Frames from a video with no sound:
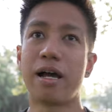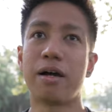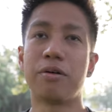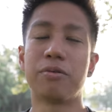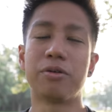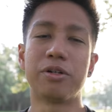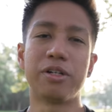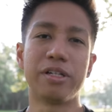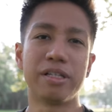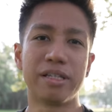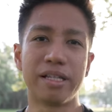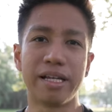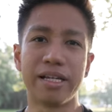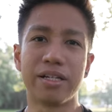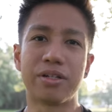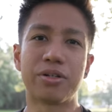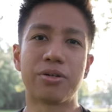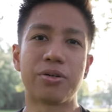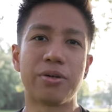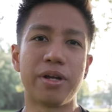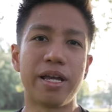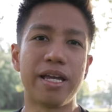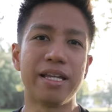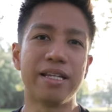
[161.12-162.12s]
I wouldn't like
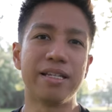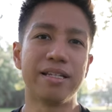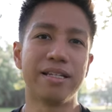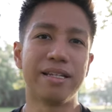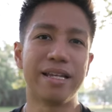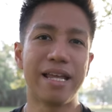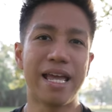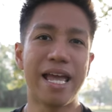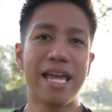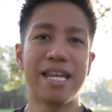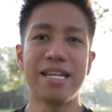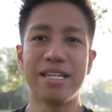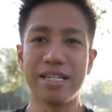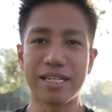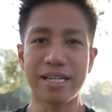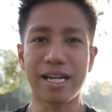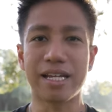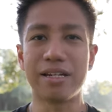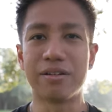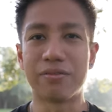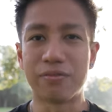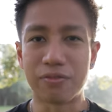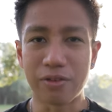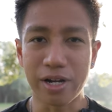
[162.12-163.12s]
create any
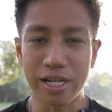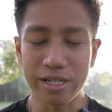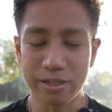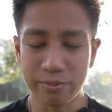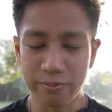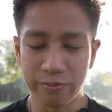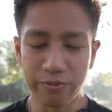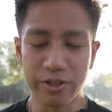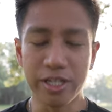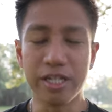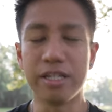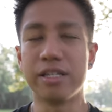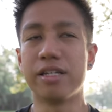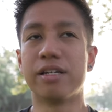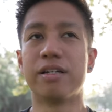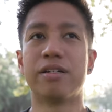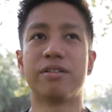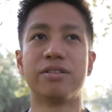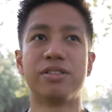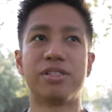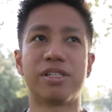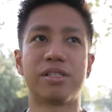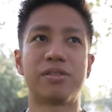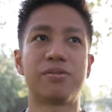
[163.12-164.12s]
kind of random
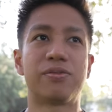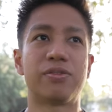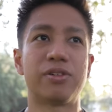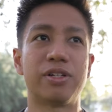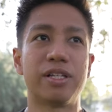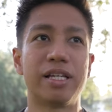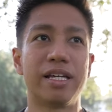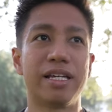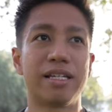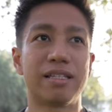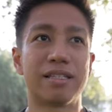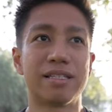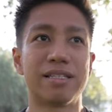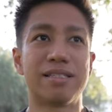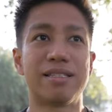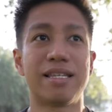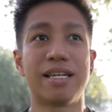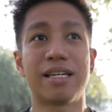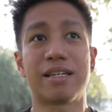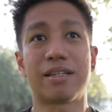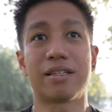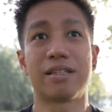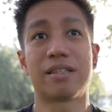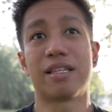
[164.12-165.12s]
video just for like
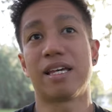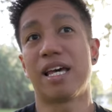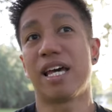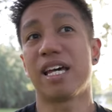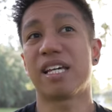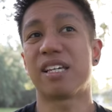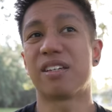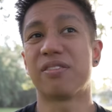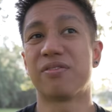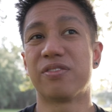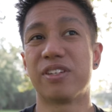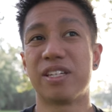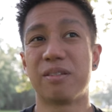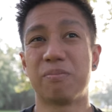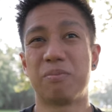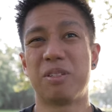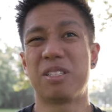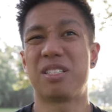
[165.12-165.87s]
the heck of it,